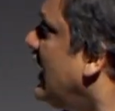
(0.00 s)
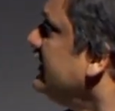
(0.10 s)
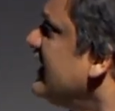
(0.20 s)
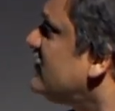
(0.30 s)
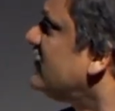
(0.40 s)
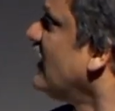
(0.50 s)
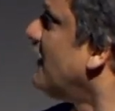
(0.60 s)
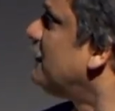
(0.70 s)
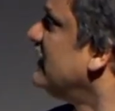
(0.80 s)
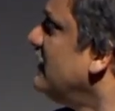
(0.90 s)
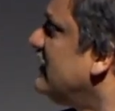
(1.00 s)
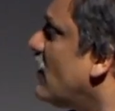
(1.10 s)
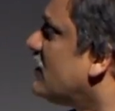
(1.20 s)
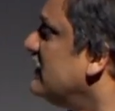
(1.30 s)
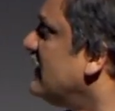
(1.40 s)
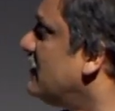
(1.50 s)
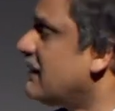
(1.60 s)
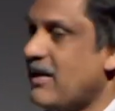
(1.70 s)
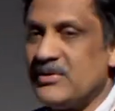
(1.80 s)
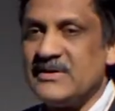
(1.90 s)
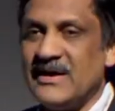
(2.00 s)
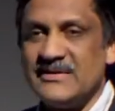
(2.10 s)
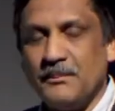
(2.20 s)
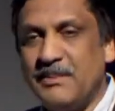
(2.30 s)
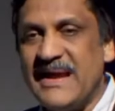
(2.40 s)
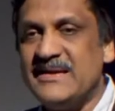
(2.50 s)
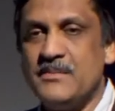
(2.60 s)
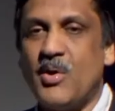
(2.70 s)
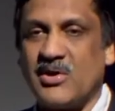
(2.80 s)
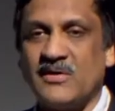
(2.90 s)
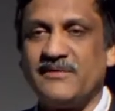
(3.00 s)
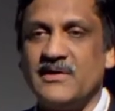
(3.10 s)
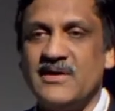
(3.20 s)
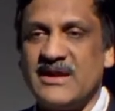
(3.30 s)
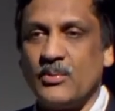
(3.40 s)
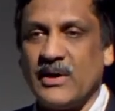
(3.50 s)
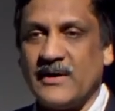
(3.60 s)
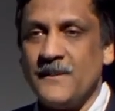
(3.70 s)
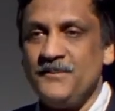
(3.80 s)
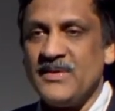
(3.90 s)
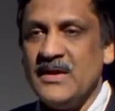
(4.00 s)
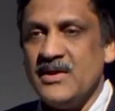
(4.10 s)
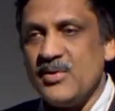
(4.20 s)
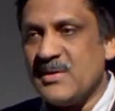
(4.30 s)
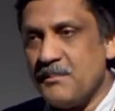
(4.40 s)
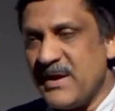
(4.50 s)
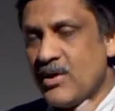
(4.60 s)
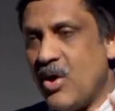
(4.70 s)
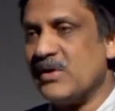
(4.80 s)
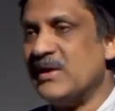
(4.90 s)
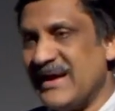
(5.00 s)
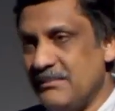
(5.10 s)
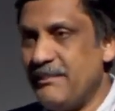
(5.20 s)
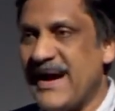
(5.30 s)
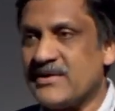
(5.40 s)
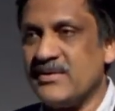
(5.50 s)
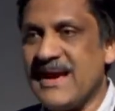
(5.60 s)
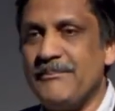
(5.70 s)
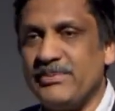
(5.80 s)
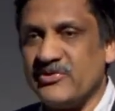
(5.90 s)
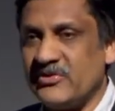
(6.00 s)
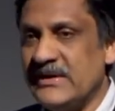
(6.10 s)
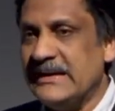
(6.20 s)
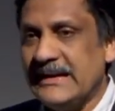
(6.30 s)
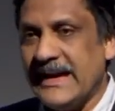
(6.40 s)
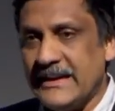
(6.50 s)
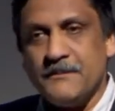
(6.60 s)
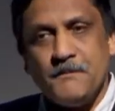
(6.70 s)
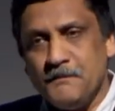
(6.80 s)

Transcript: Next up, let me talk a little bit about the blended model of learning, where you can bring online back to campus and